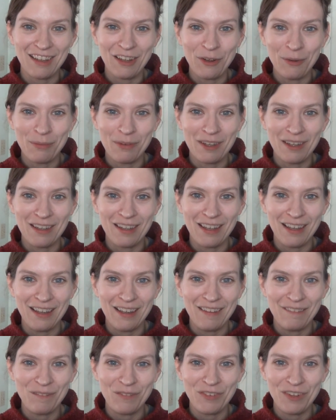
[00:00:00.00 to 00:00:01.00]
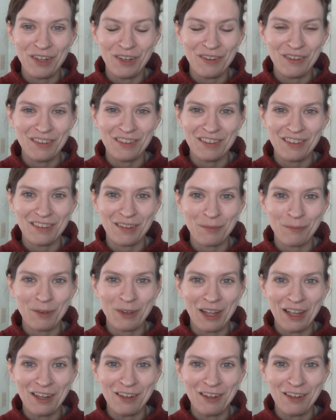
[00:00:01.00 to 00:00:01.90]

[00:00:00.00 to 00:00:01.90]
I hope that they, it's just some kind